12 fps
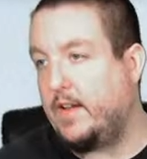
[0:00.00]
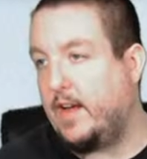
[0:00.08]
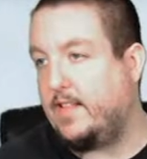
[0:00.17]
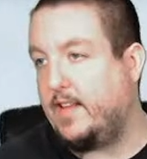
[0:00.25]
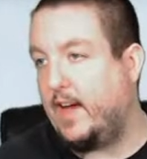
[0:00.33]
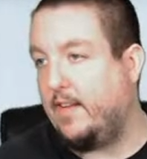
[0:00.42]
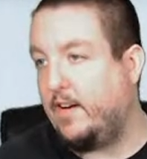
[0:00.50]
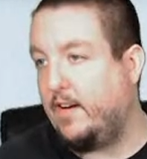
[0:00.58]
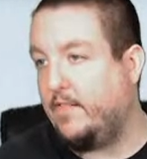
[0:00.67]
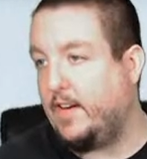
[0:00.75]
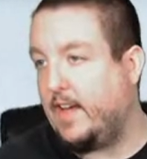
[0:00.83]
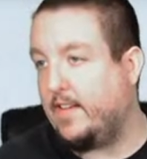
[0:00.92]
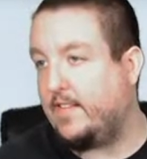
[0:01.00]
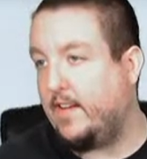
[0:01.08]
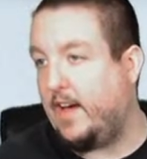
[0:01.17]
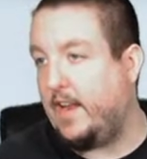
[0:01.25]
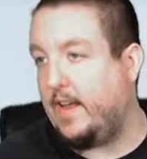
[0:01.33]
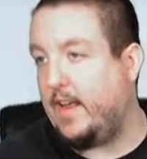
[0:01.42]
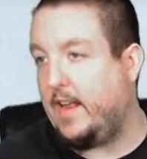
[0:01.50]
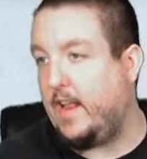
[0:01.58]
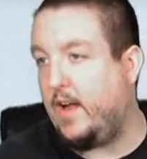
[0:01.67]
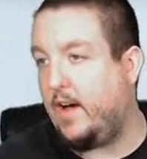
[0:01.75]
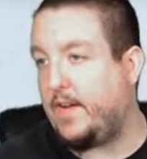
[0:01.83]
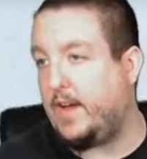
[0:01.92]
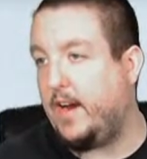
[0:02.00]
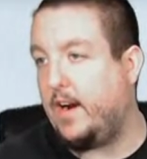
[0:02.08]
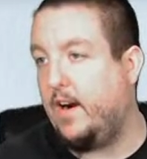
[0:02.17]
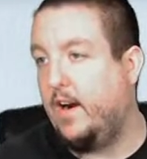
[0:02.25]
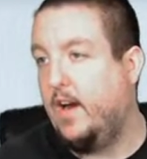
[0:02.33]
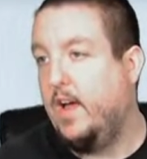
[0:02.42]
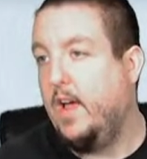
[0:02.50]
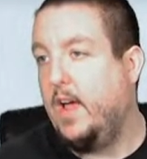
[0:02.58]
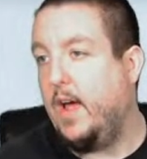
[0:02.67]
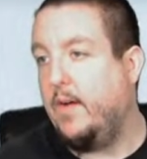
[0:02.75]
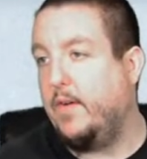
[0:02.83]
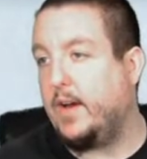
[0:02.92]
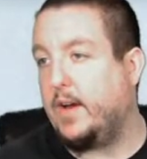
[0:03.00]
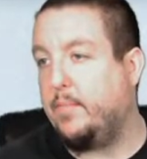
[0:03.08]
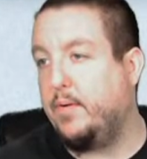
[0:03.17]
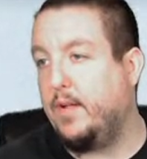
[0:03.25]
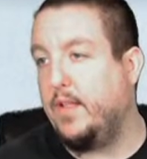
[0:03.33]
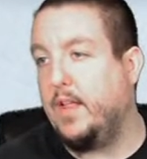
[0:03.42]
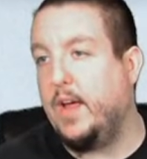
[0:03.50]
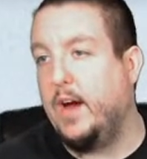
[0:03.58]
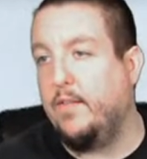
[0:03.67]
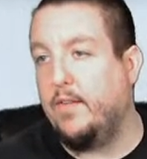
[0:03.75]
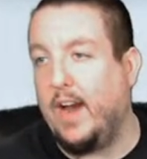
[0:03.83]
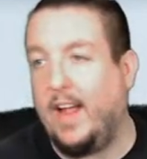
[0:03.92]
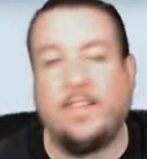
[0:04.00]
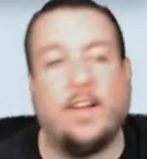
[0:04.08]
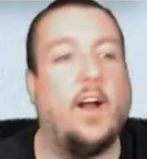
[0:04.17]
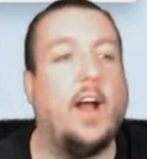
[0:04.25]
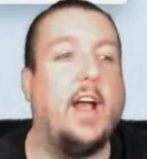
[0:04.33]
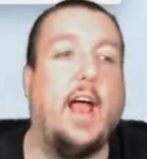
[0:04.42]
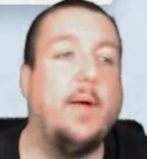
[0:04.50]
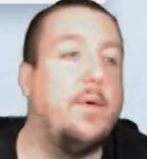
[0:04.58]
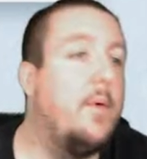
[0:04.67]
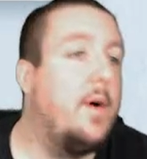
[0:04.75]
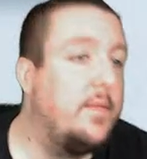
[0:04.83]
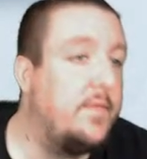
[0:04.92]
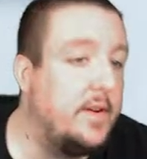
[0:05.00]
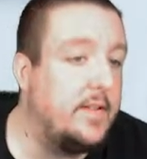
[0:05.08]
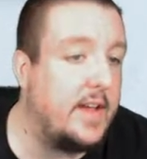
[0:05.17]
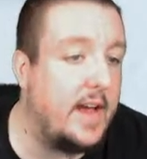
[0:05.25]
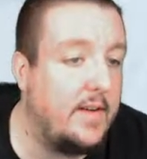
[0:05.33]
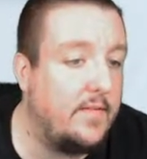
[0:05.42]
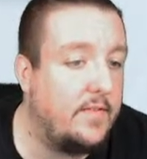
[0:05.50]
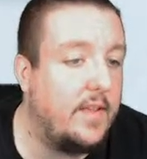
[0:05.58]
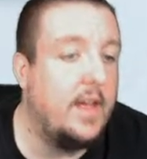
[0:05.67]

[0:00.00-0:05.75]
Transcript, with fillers: that time. I don't know if you guys saw it. It hit off of here and went completely over. That's all right. Hey, we won a few times